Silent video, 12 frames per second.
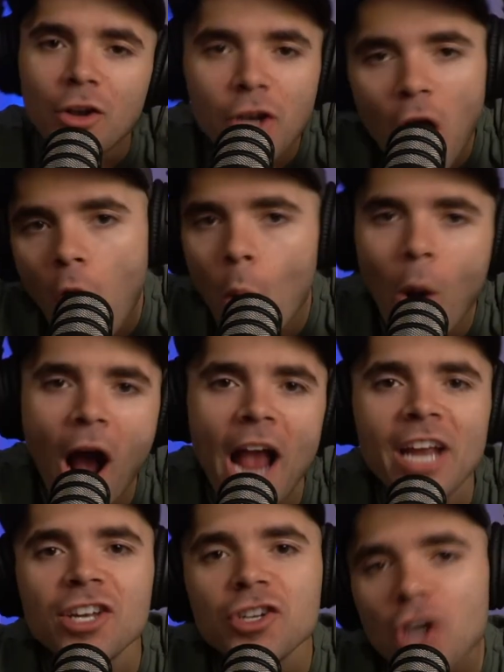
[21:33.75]
No,
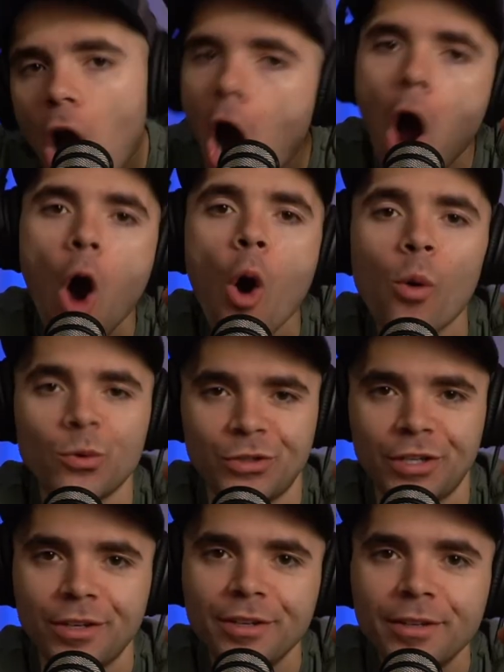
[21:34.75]
I
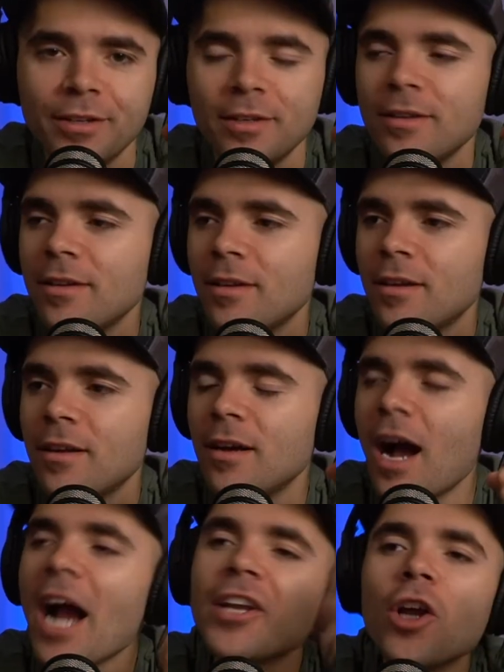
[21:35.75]
don't.
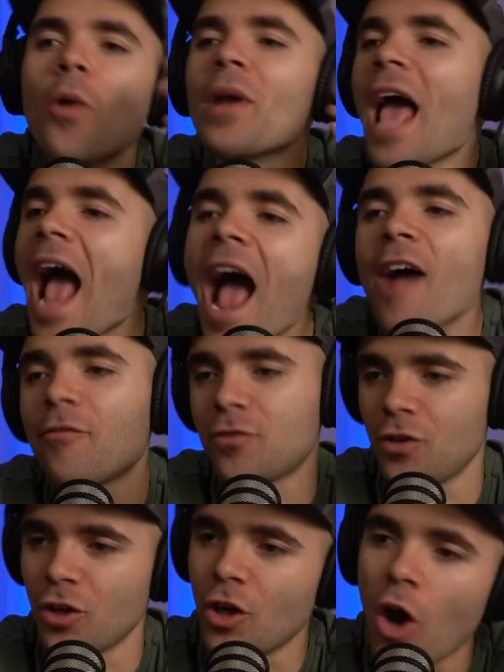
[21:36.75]
I don't have
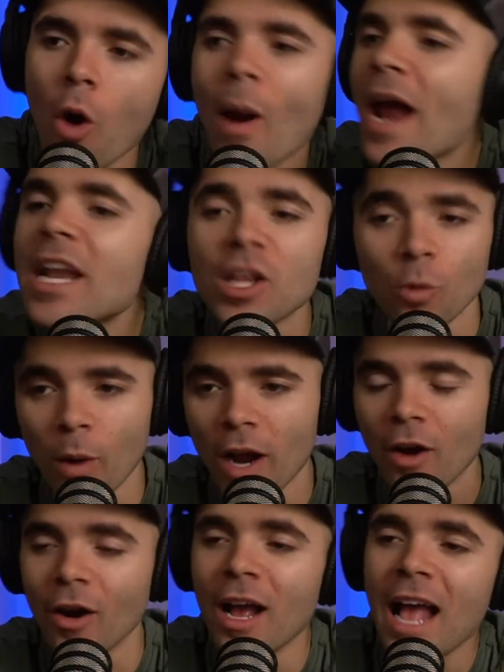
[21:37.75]
to go
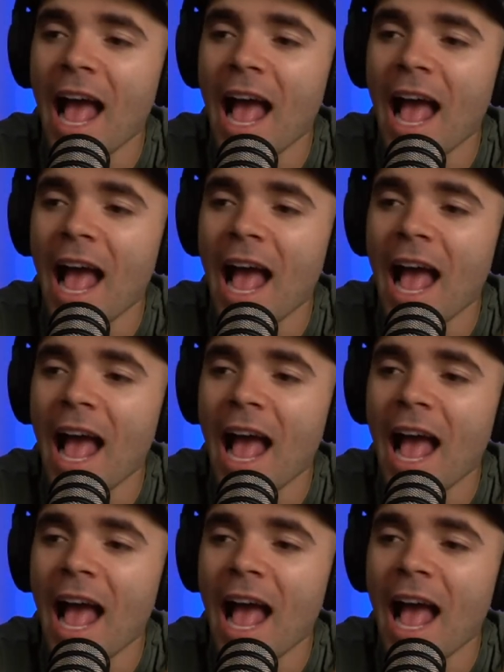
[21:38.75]
anywhere.